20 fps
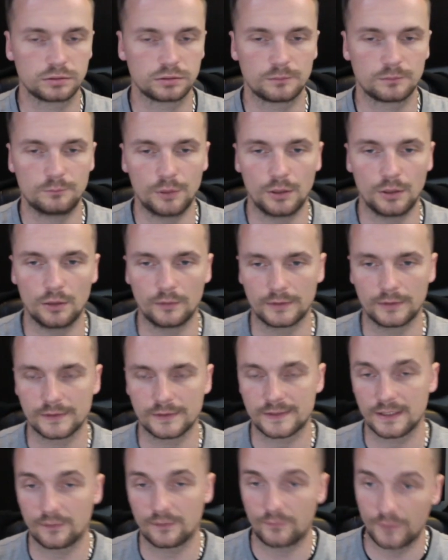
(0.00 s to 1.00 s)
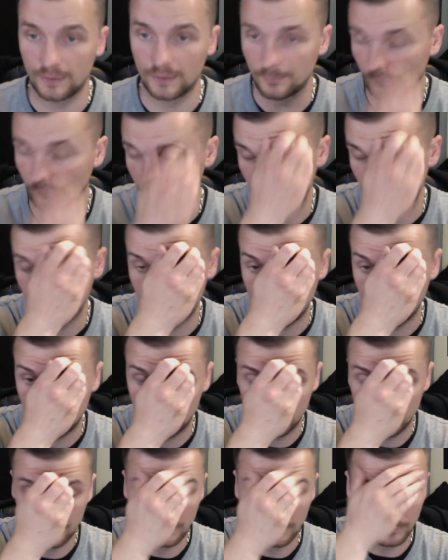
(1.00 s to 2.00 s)
boring. I see if Phillips plays,
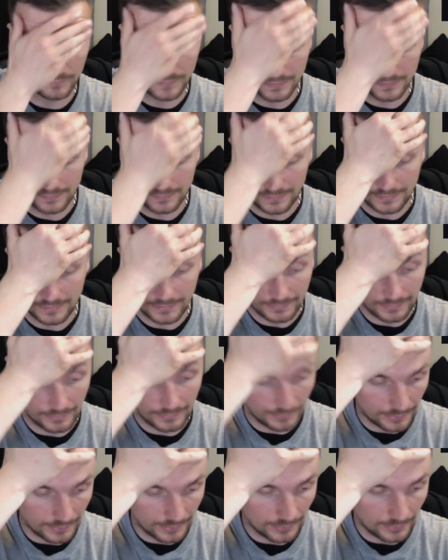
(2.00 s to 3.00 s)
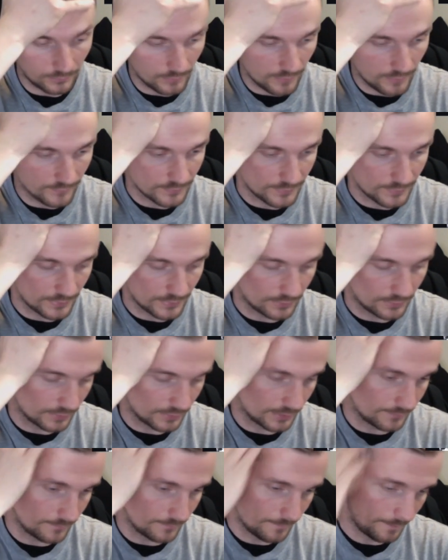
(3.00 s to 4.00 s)
because obviously he's had that dead leg or whatever's been up with
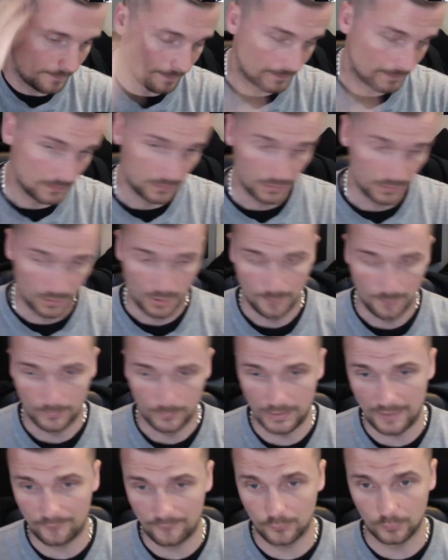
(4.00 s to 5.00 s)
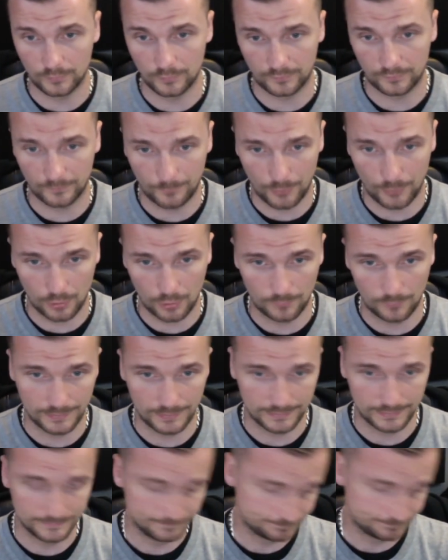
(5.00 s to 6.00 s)
him. But yeah, if you want to support
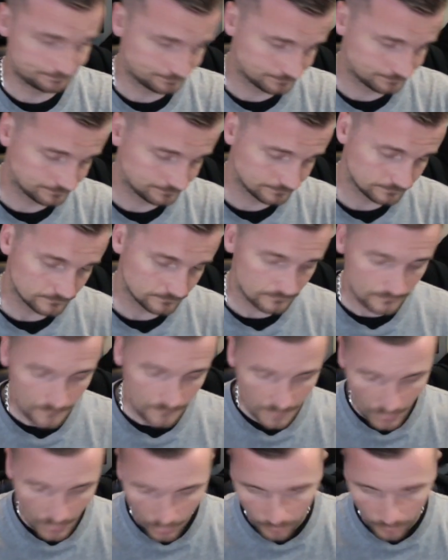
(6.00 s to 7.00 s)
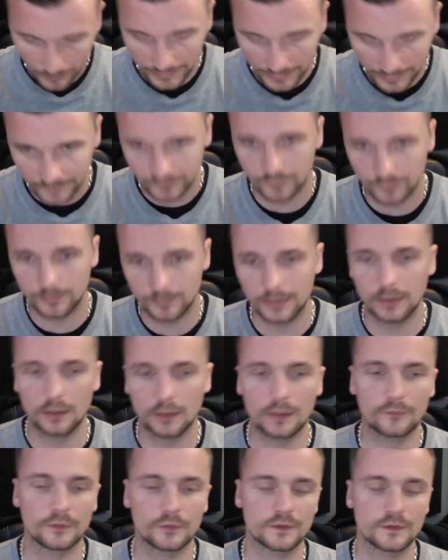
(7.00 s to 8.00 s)
me, all my links are
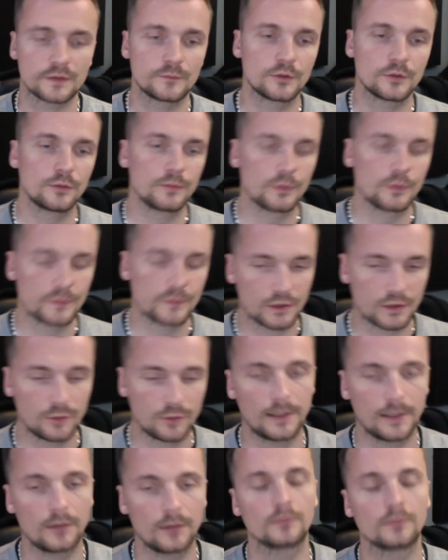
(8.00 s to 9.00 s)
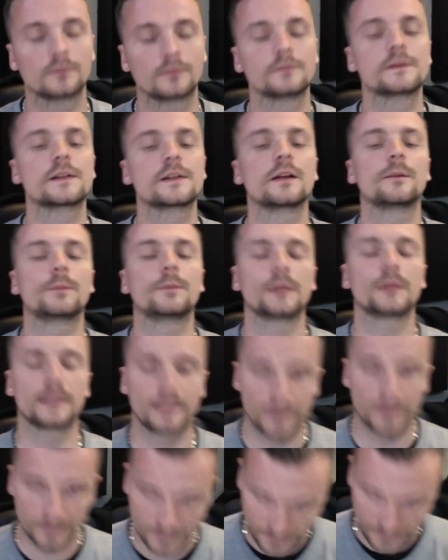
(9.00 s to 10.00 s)
below. I've got some new music come out, so
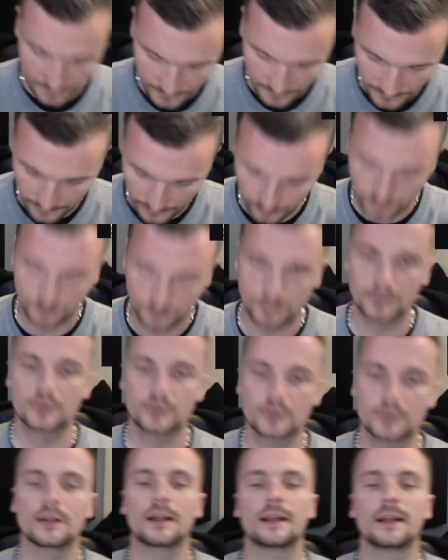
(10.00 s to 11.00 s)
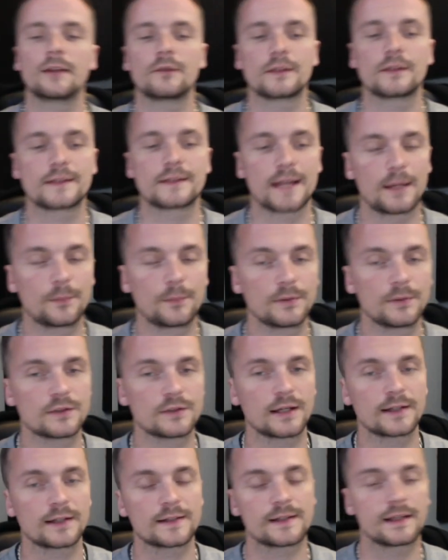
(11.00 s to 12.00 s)
please, I would appreciate if you type in
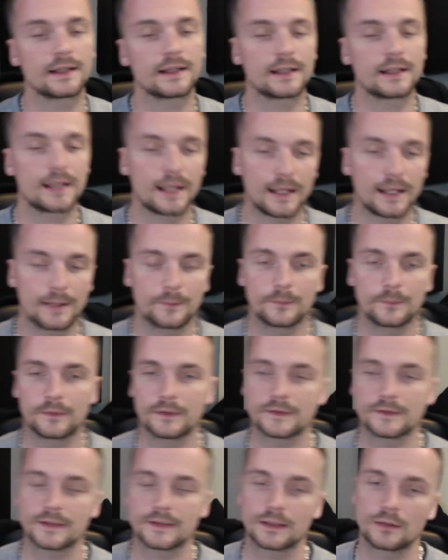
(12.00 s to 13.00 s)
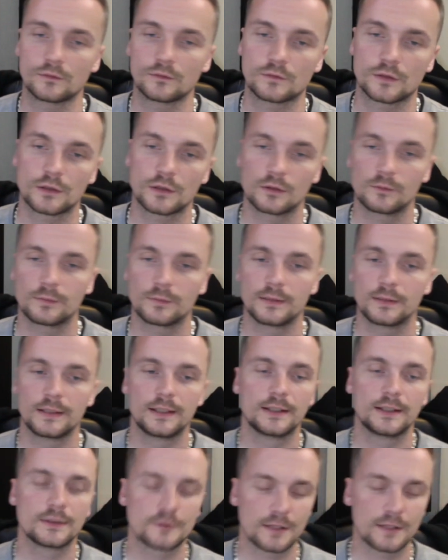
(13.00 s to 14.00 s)
Jack City Games into YouTube,
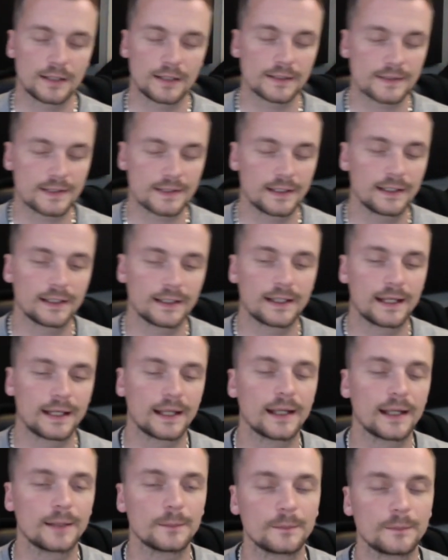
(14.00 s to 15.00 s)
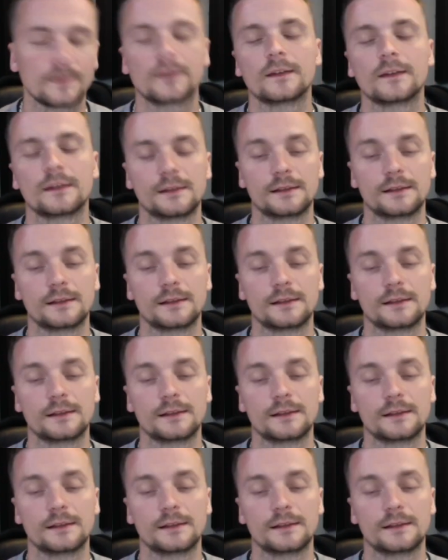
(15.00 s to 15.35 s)
Jack City Games,